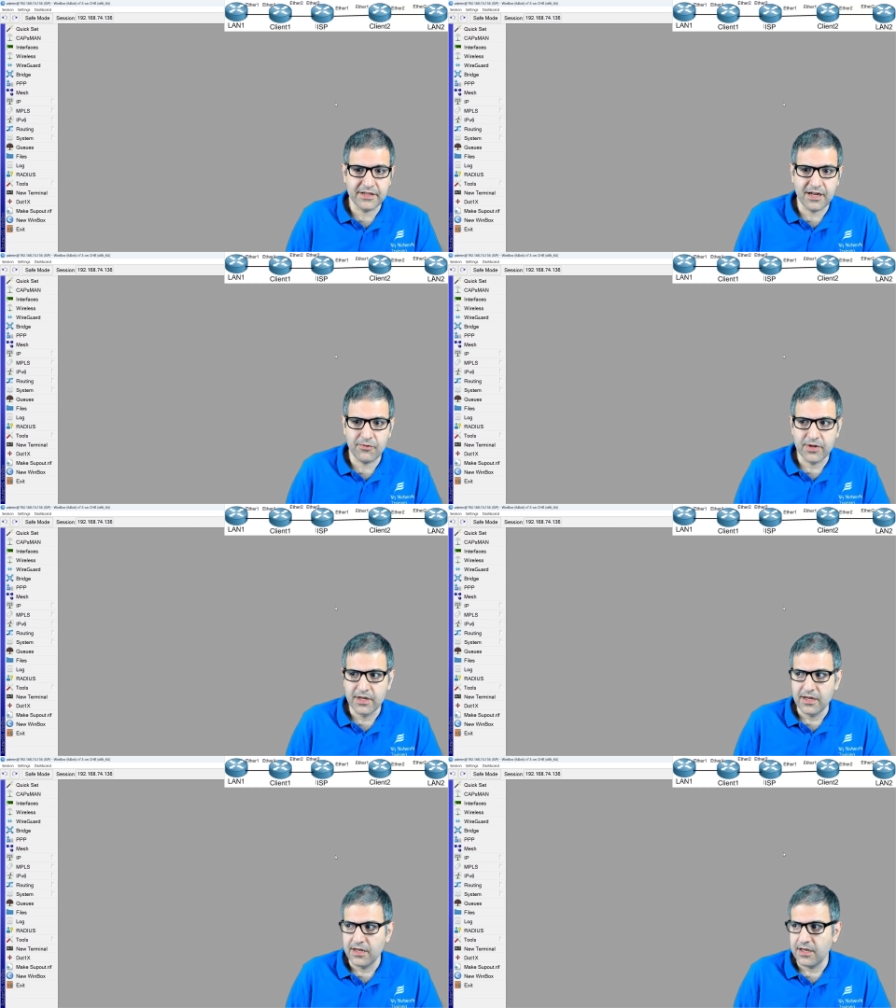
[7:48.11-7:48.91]
Now,
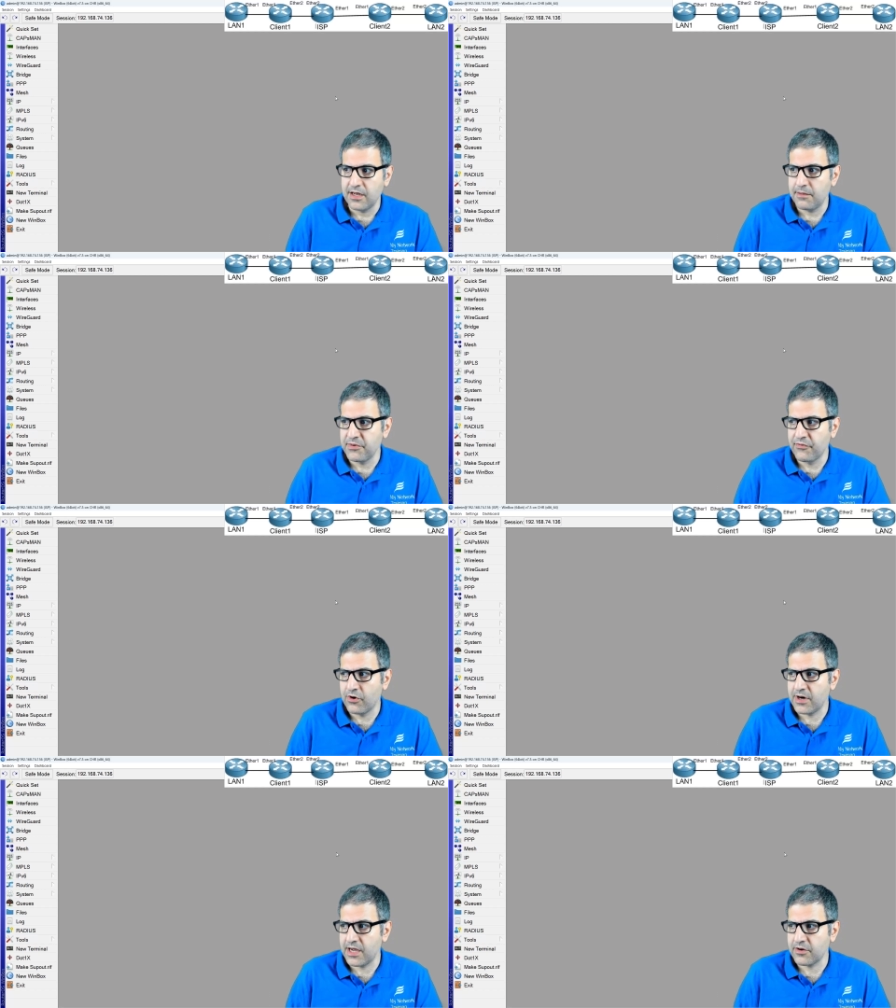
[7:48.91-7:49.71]
uh,
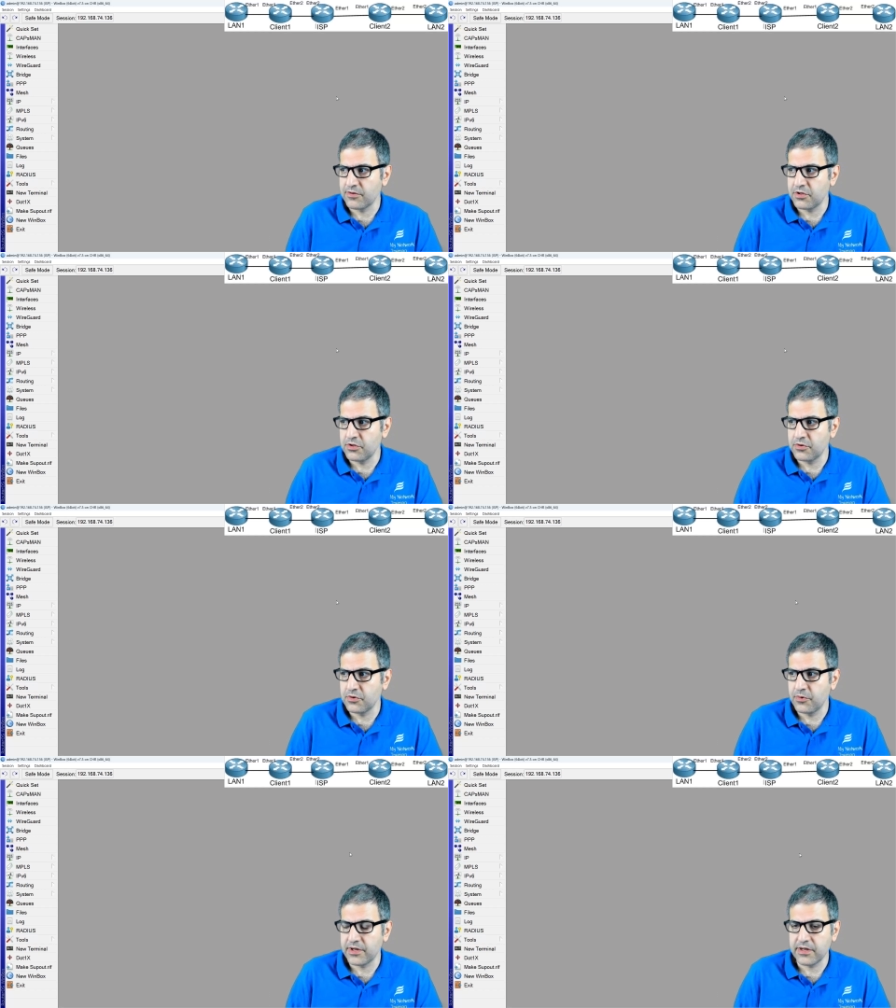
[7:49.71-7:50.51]
before I continue
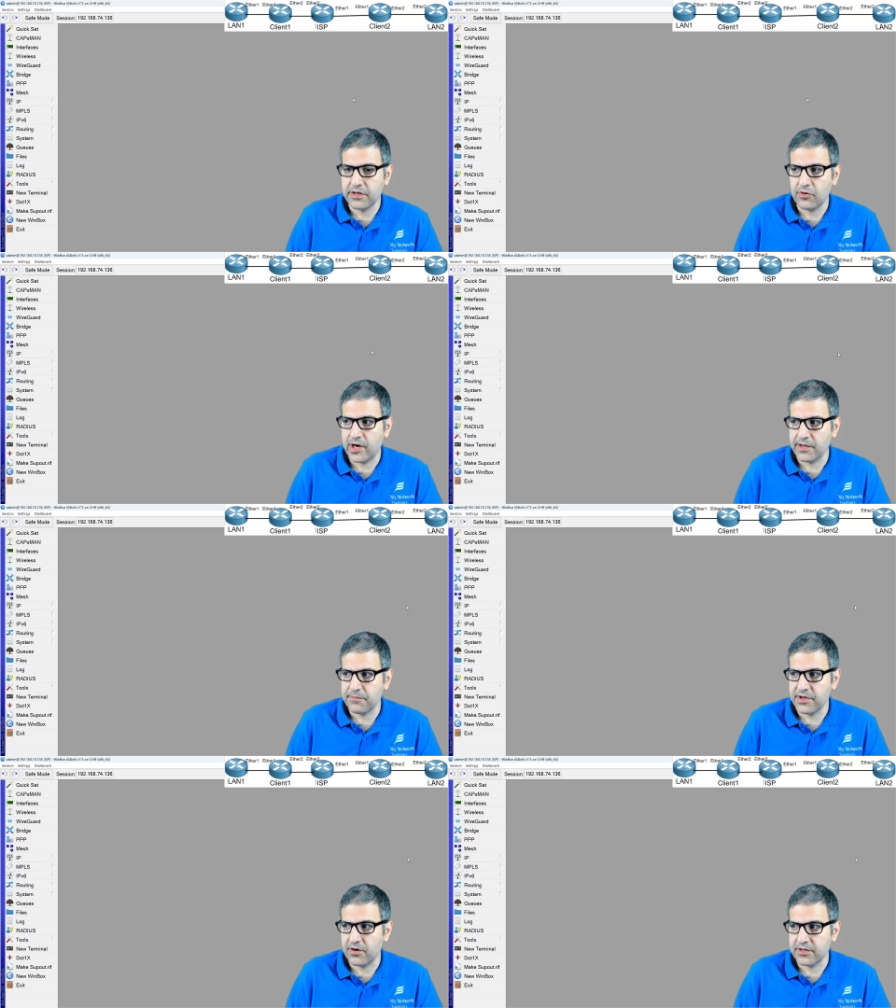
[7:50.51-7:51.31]
doing the
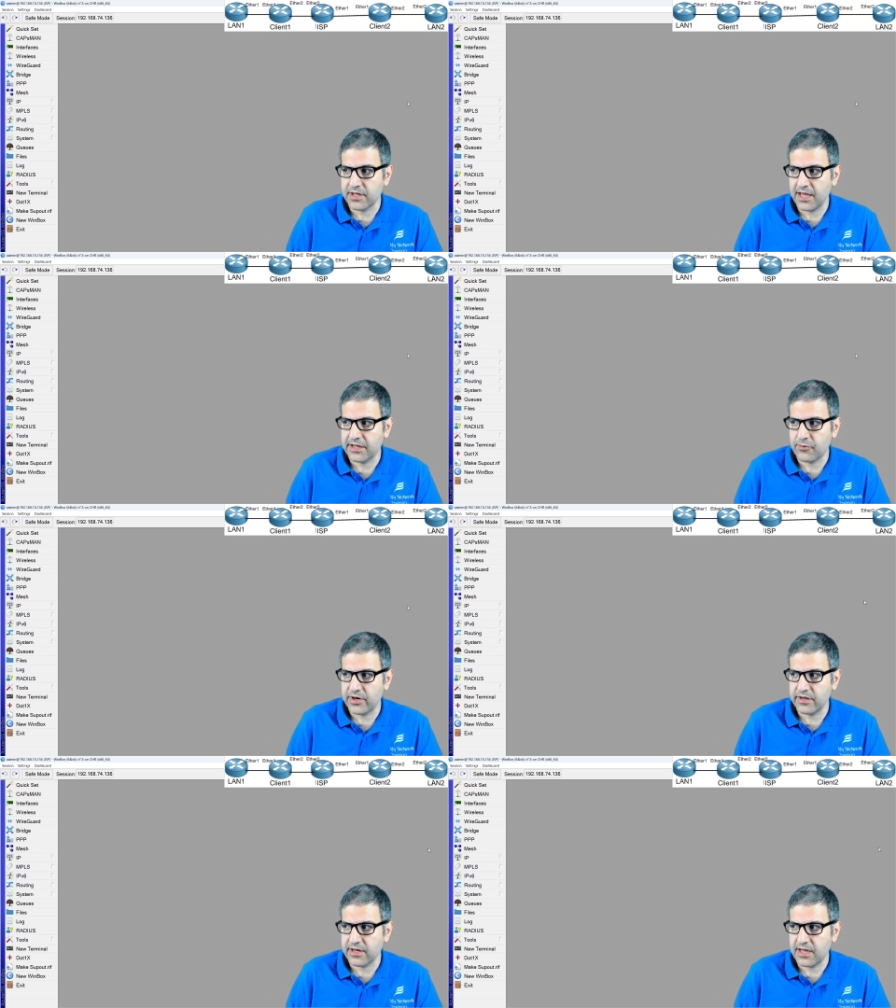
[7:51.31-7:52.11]
EOIP on client 1
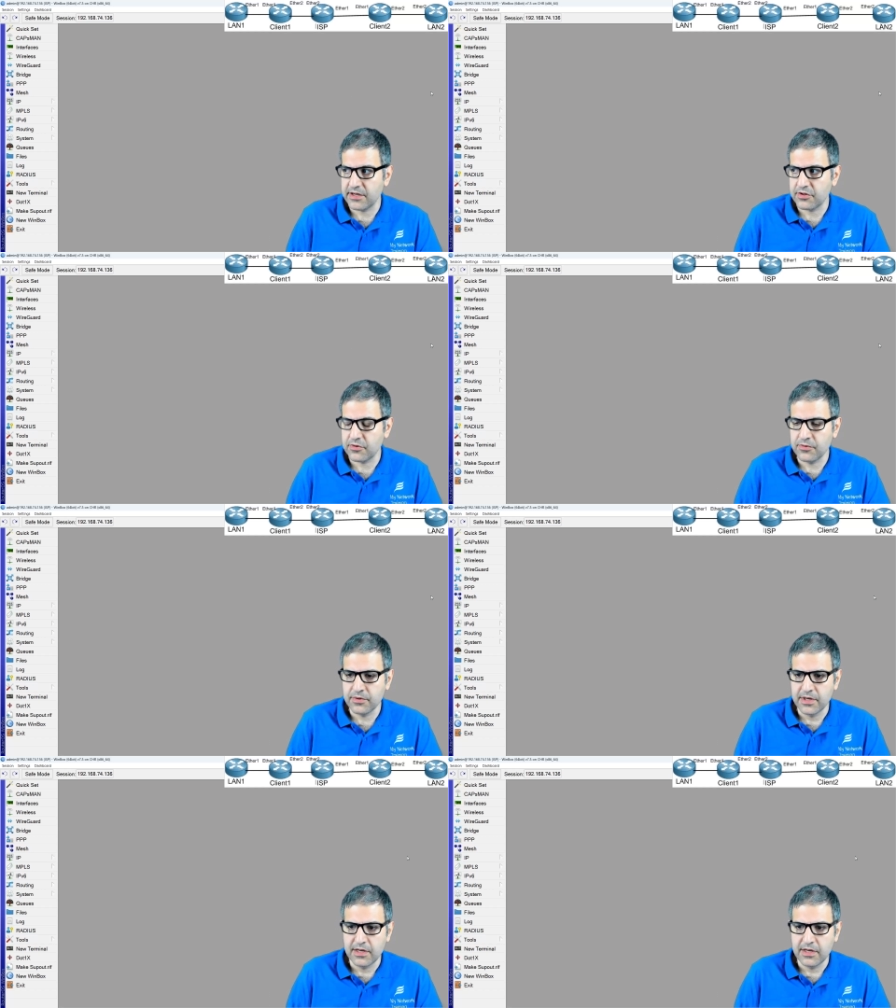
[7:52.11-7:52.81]
and client 2,